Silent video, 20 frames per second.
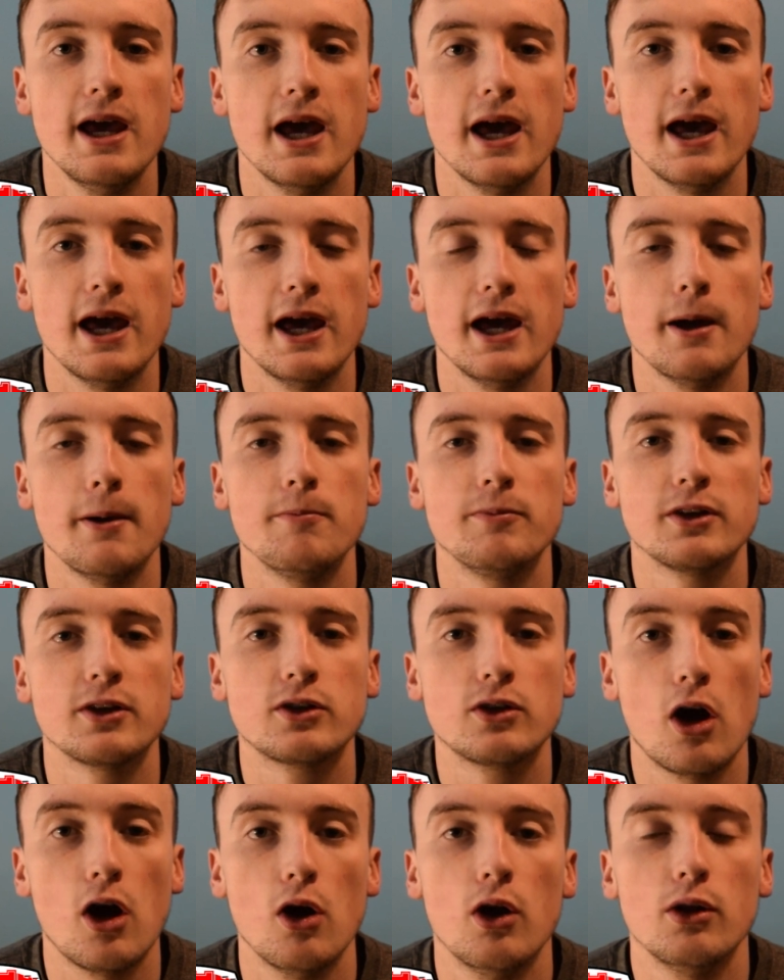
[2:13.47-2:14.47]
The
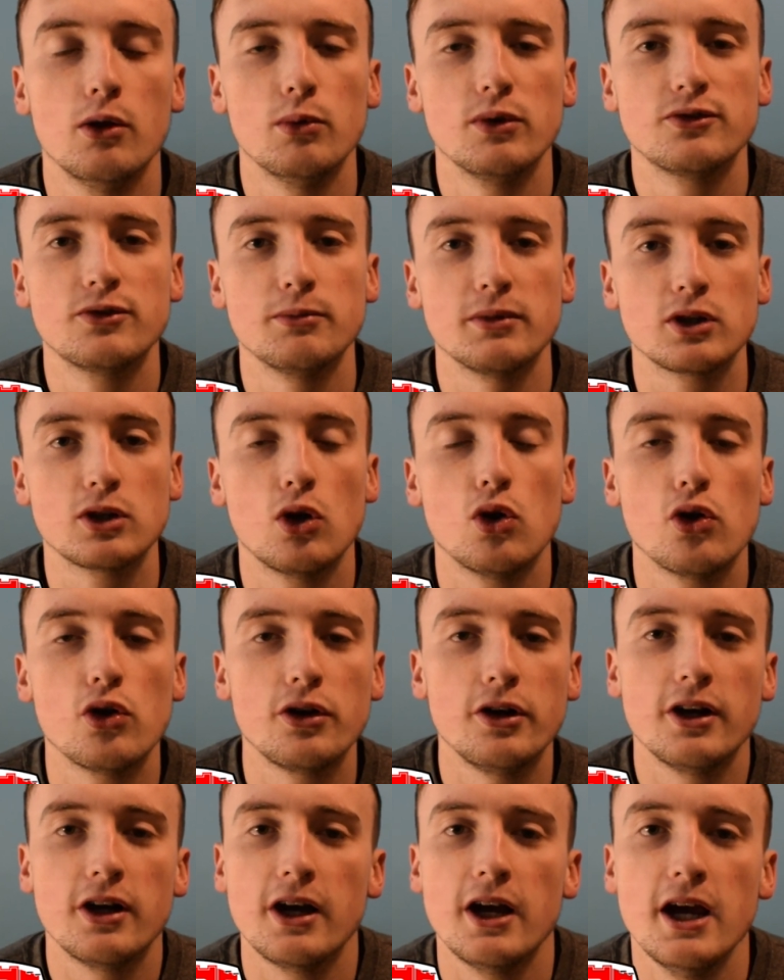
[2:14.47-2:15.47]
goal was from a
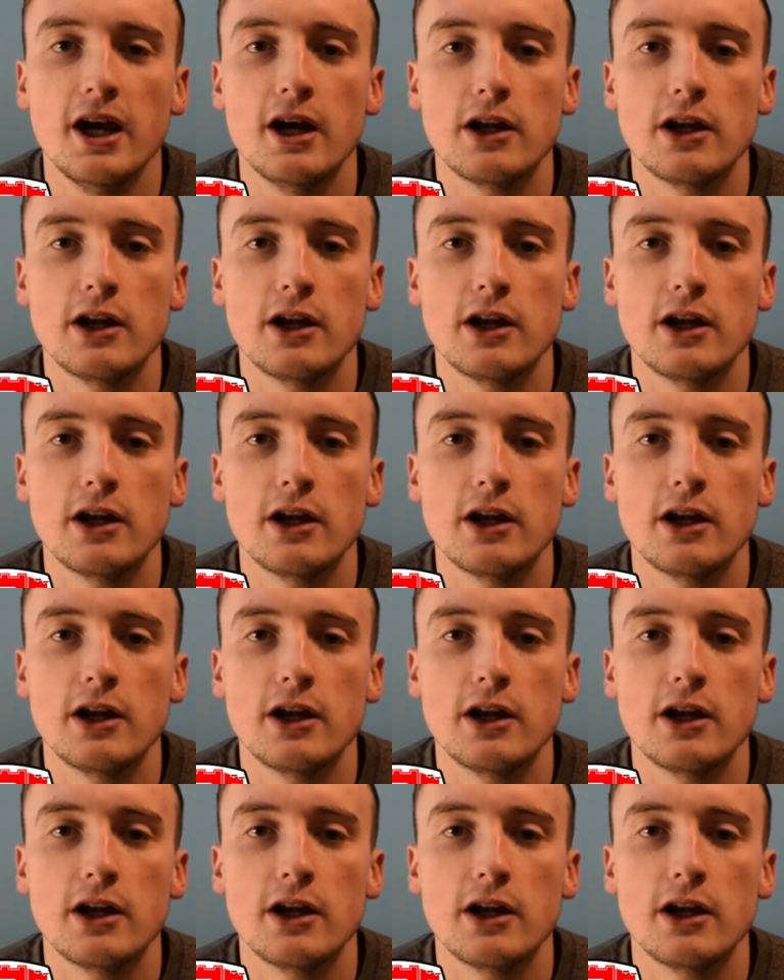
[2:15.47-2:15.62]
corner.